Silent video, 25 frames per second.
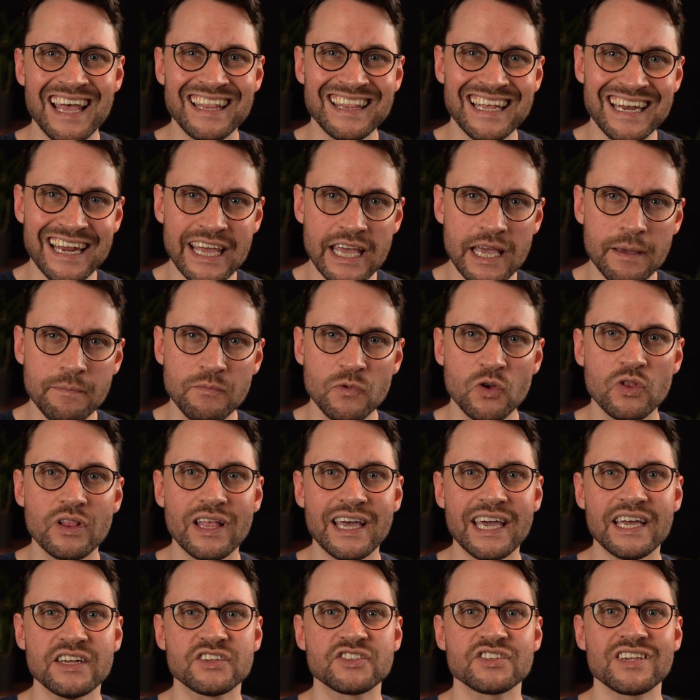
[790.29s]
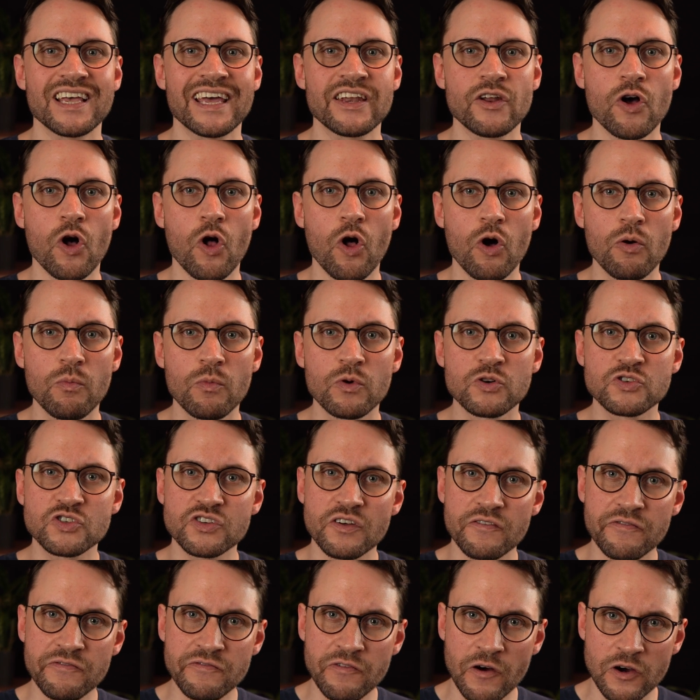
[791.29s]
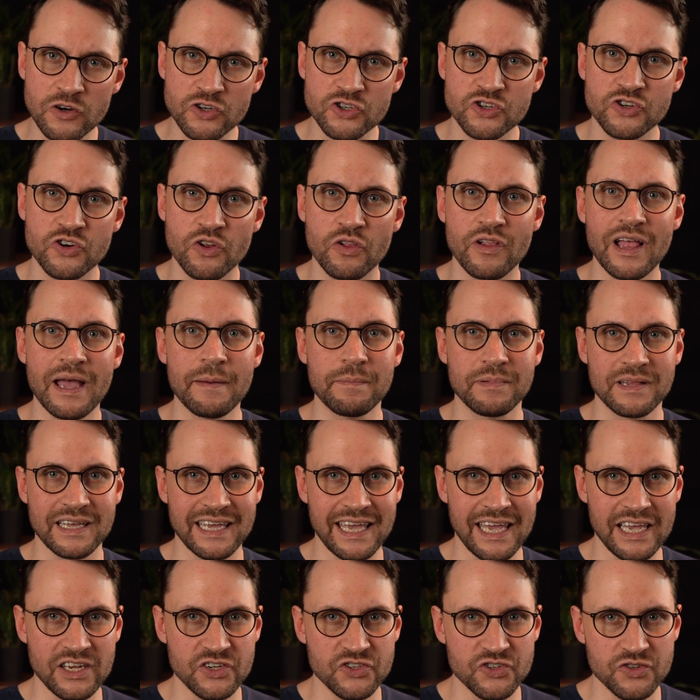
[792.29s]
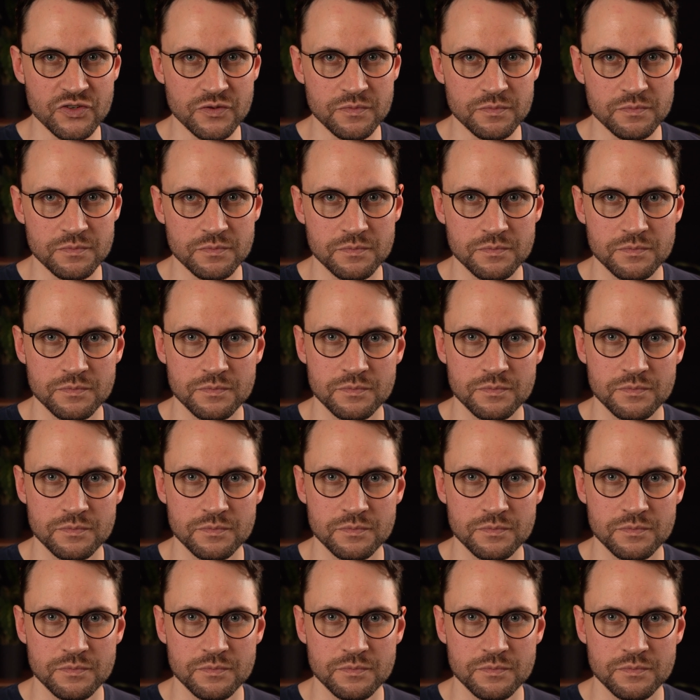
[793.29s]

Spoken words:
that emulates an almost functional application.